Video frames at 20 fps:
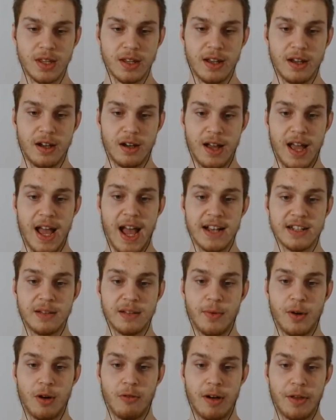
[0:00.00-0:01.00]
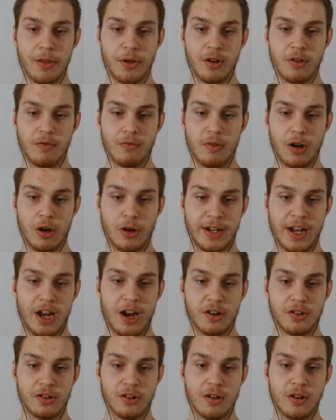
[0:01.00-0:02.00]
Uh, asked about whether what her
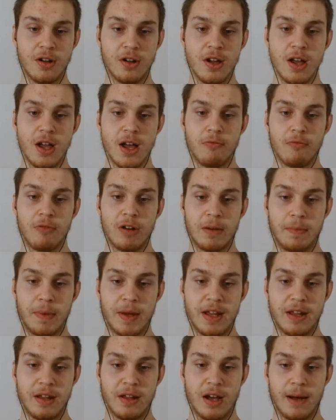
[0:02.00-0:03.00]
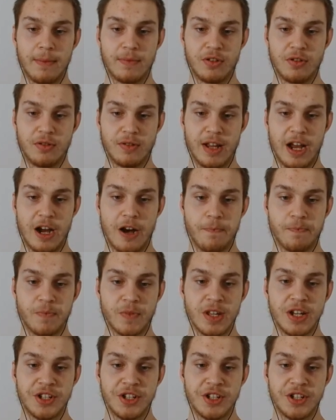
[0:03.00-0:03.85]
character would be up to now,